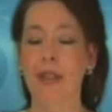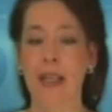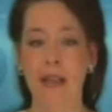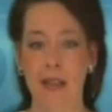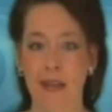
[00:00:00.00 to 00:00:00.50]
For the
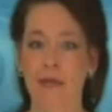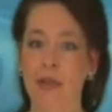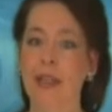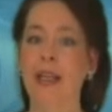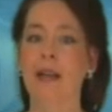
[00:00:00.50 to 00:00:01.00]
next
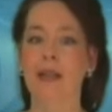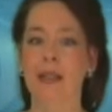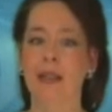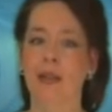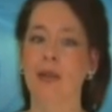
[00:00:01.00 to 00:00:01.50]
several
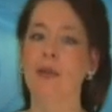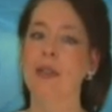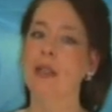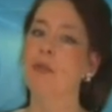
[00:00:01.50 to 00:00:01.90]
years, those